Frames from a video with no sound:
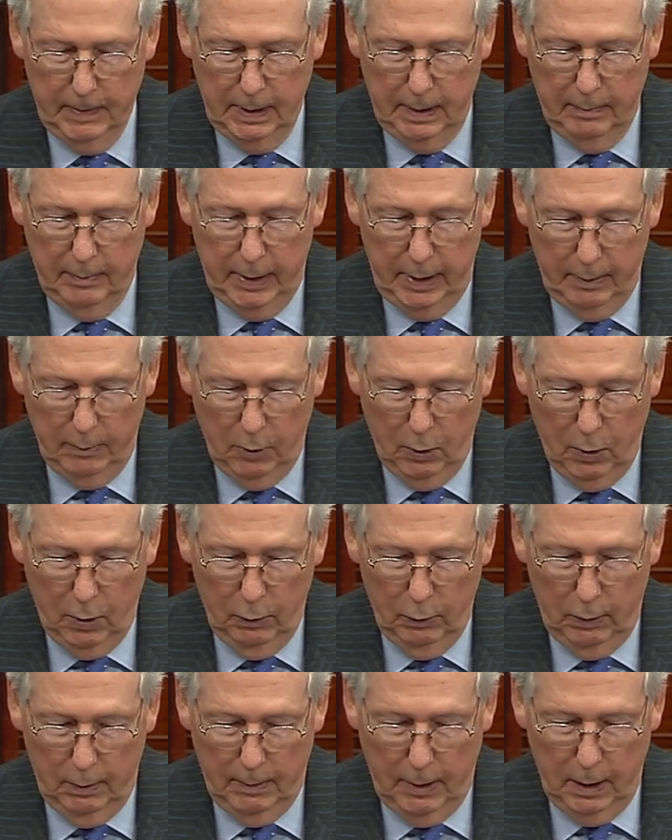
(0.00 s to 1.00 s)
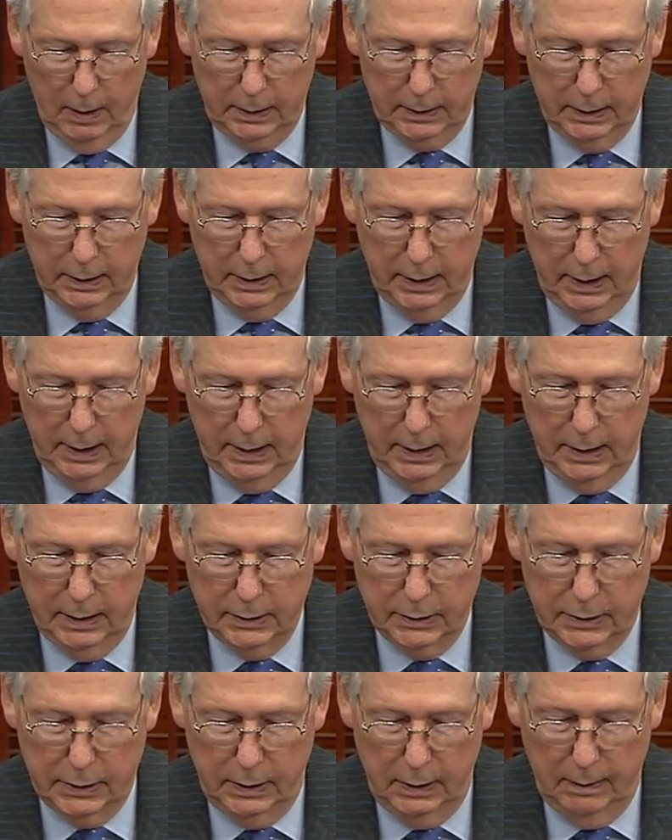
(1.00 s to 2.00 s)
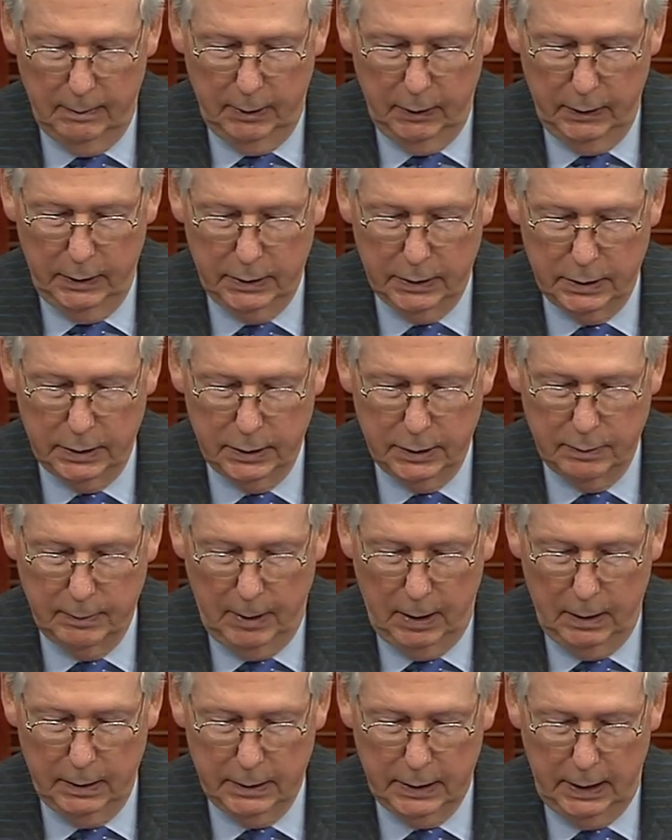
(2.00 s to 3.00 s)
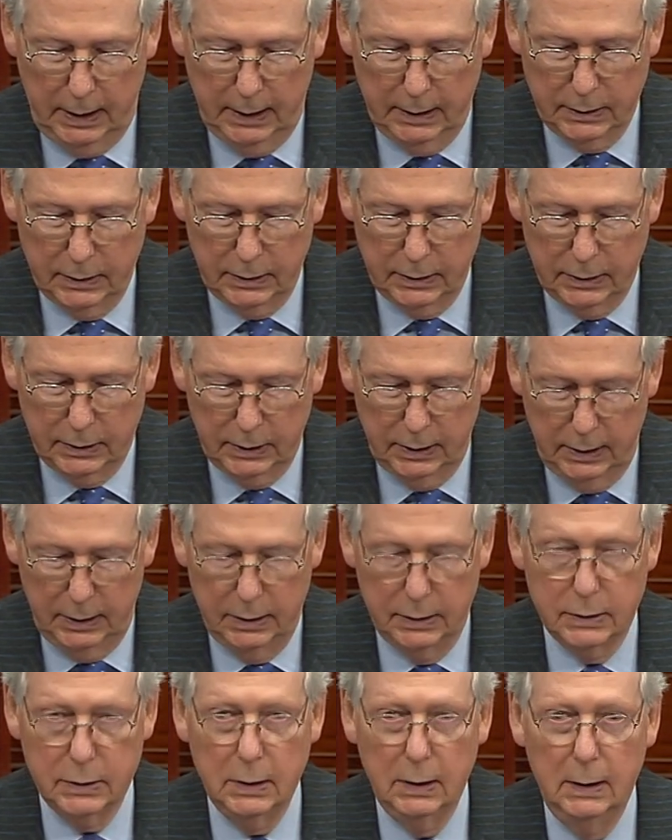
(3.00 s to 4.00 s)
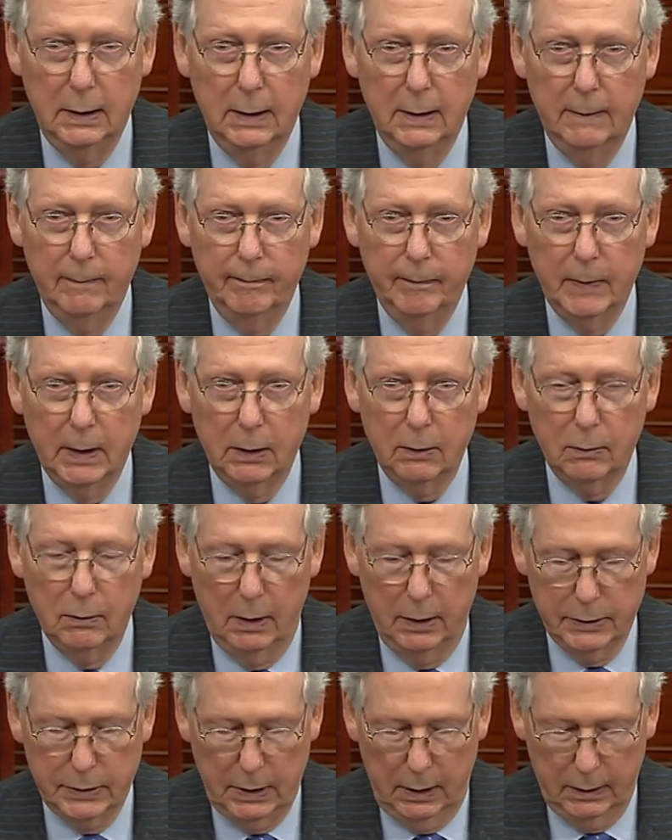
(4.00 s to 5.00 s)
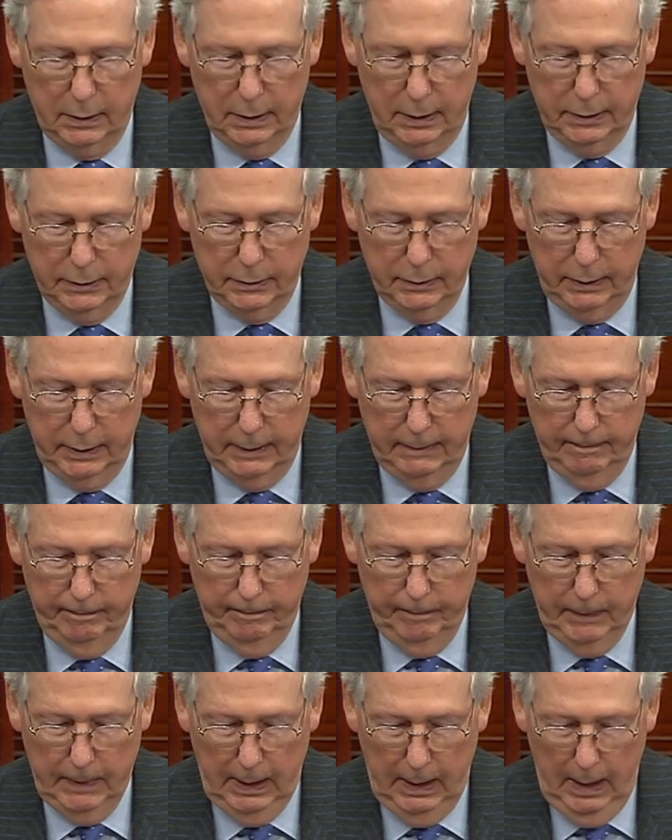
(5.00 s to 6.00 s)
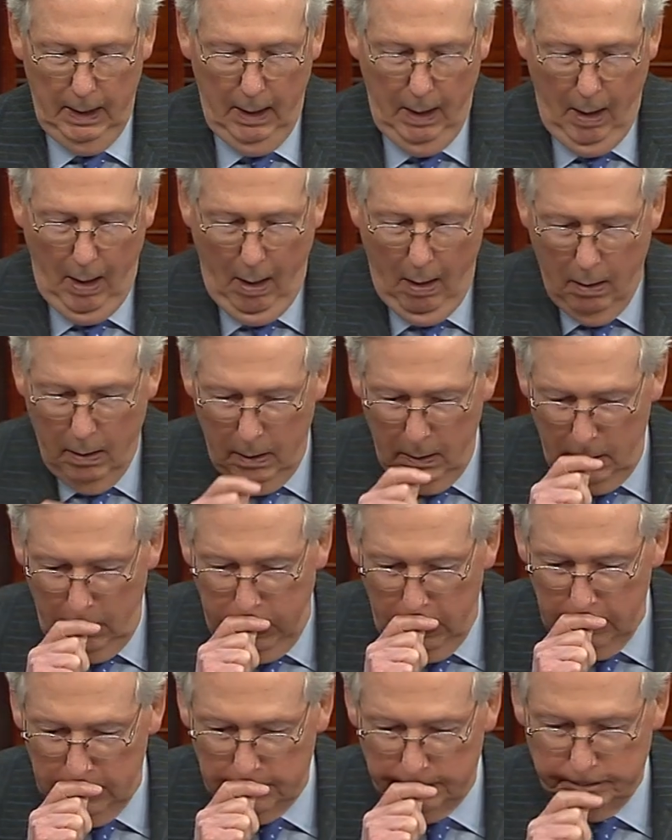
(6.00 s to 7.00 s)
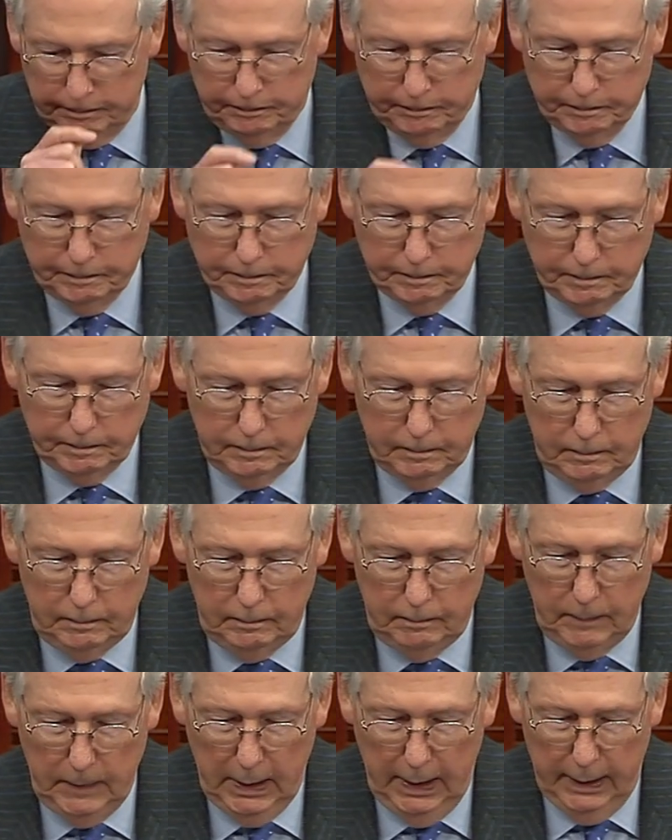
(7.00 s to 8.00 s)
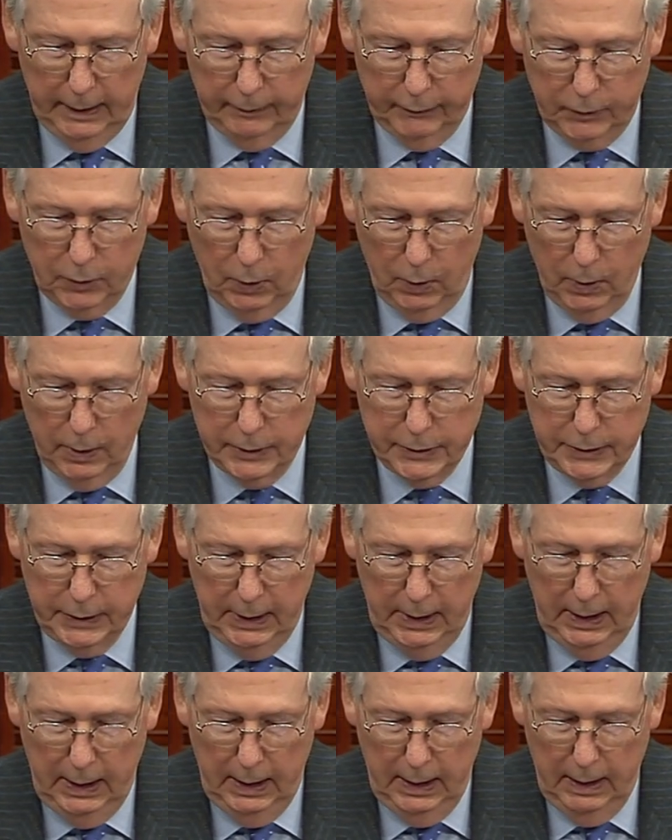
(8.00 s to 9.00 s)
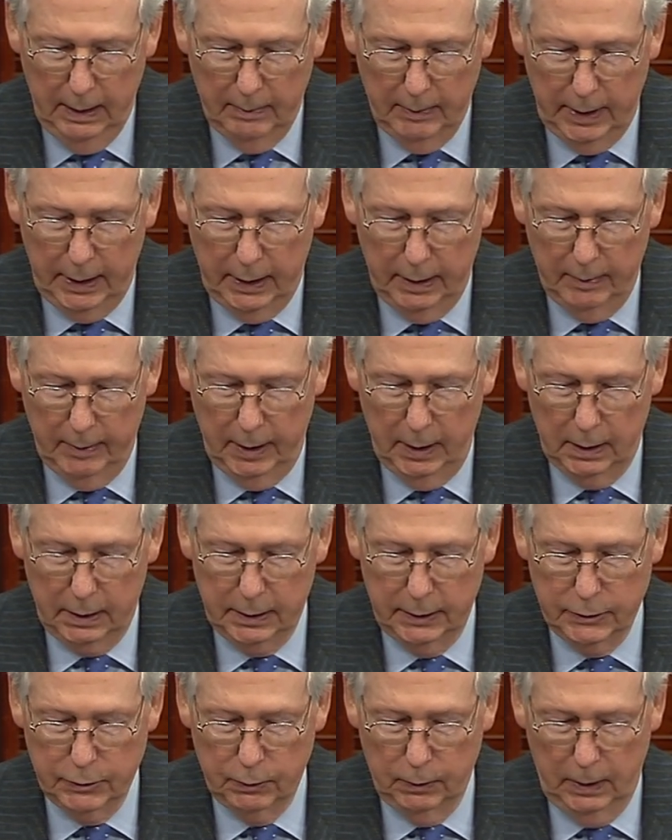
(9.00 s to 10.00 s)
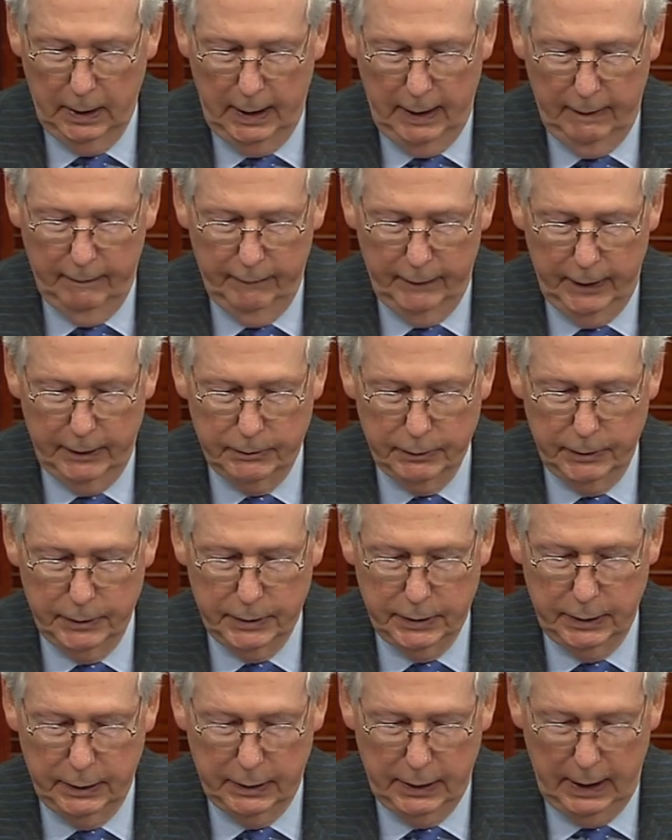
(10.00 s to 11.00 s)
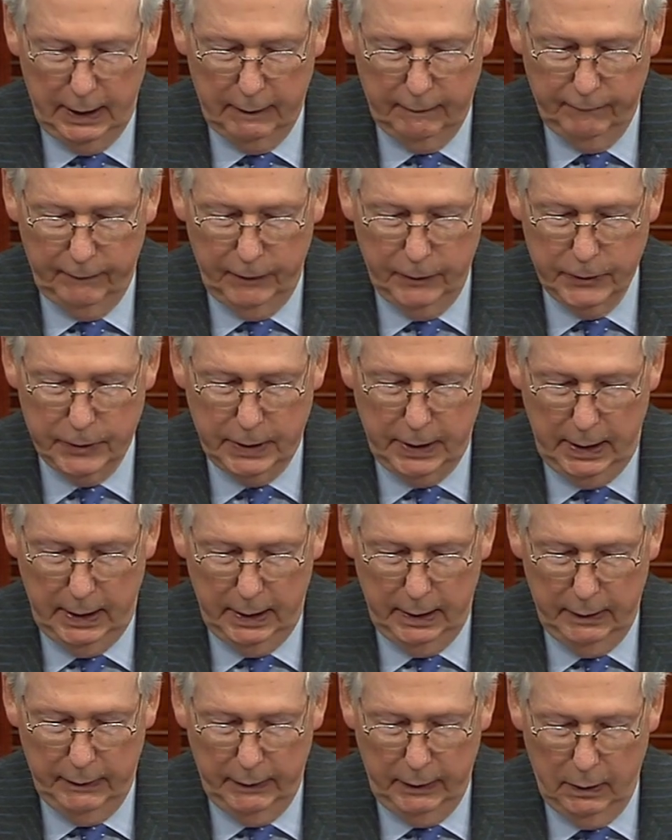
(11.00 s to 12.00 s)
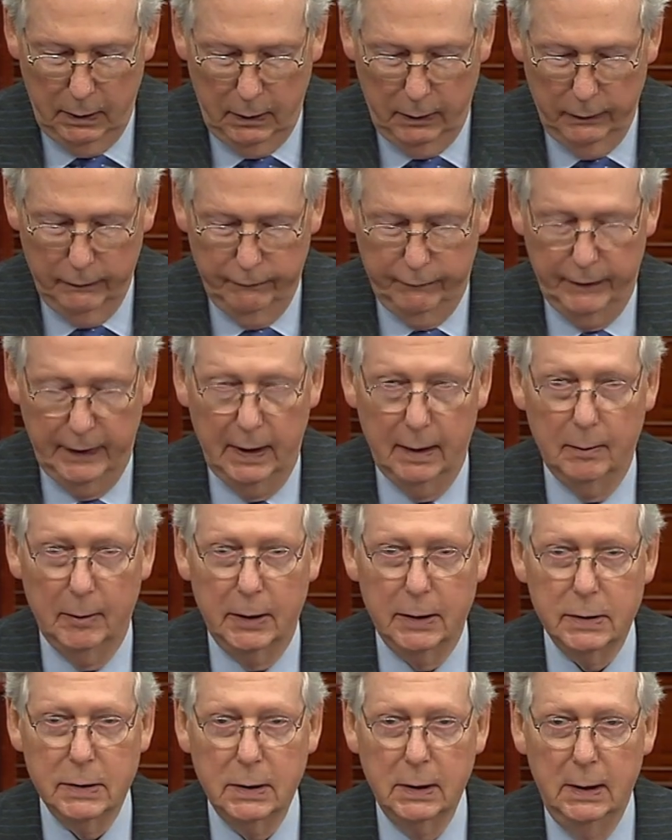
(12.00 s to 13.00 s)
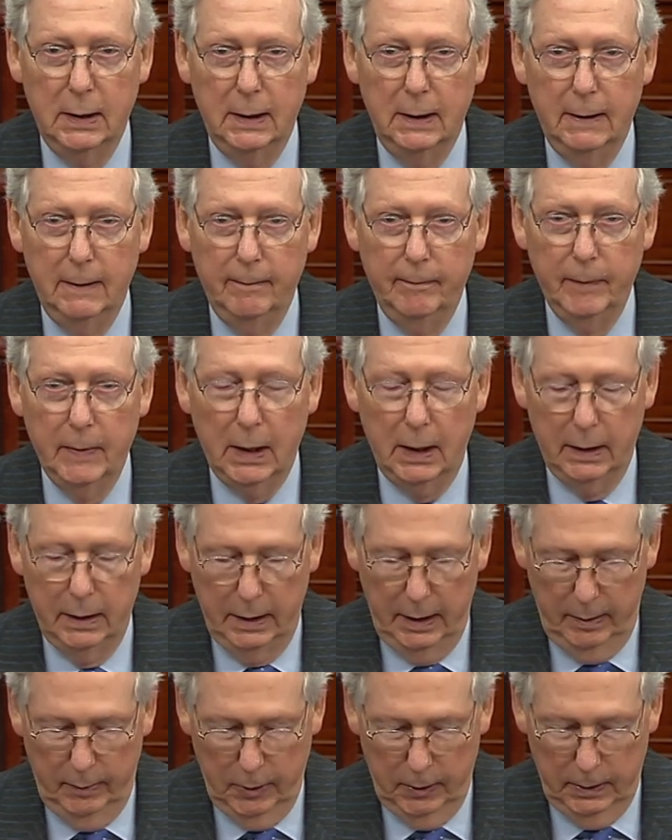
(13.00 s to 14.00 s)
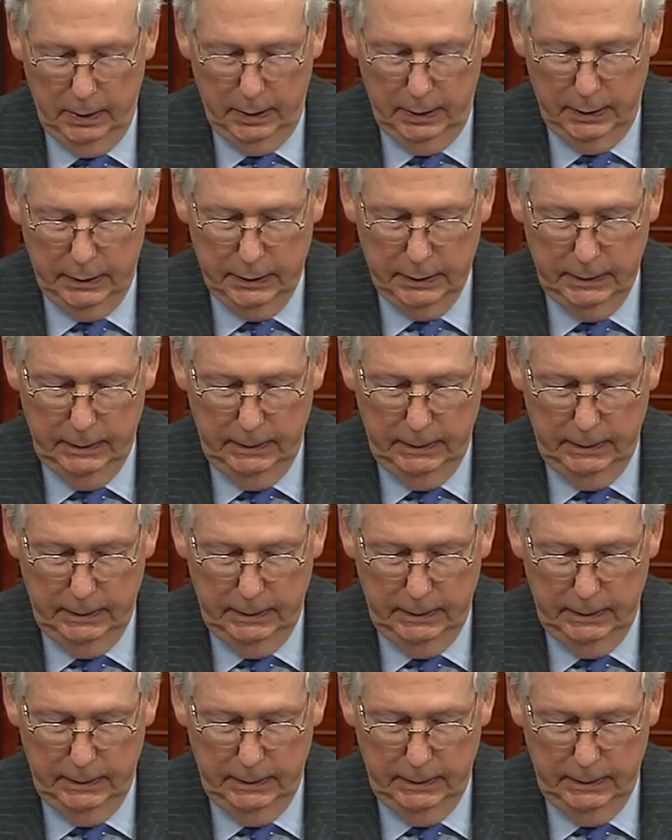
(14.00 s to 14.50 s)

Many more will mark the day in ceremonies in small towns and cities across our country. And of course, many Americans will have veterans to thank firsthand in their own families and neighborhoods.